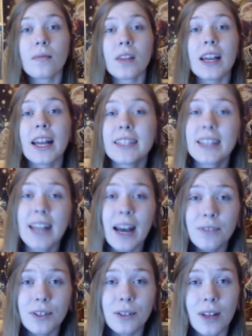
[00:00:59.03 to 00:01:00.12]
and I did
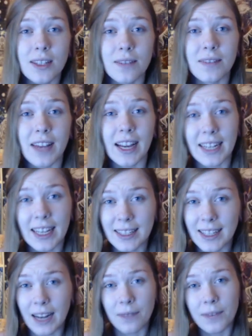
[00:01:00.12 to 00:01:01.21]
have to do lots of techniques
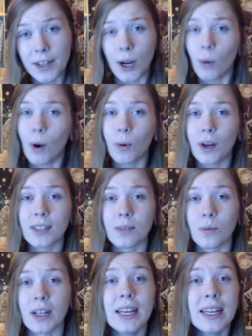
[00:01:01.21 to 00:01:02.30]
and kind of figure out what works and
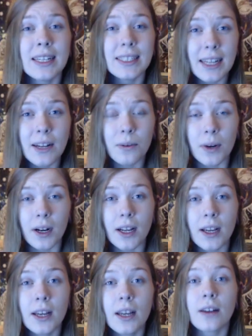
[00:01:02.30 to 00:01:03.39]
what didn't
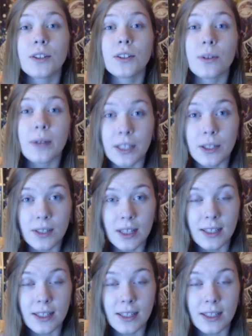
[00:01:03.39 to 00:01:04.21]
work to induce this